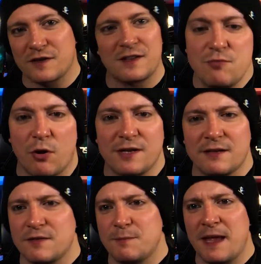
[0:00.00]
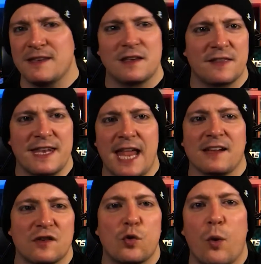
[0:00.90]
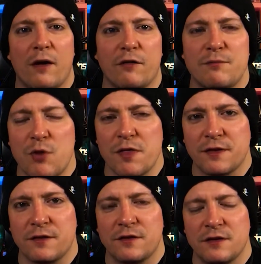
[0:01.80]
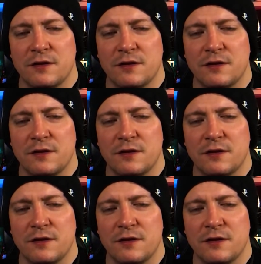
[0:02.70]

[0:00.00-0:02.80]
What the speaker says: You might spend the next 12 months